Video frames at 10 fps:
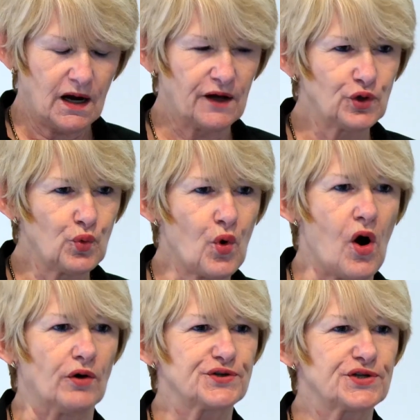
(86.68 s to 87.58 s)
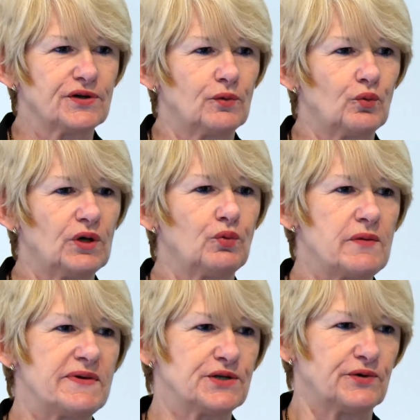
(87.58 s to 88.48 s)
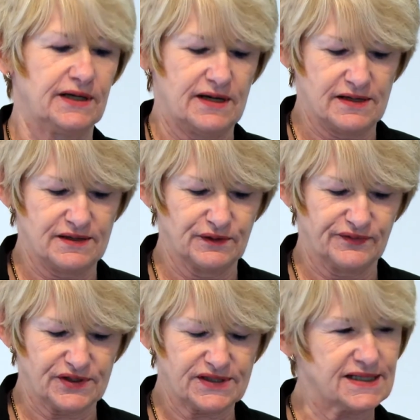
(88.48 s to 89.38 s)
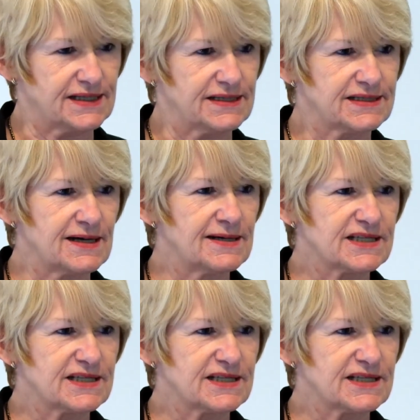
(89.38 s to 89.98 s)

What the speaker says: And the what will we be doing in universities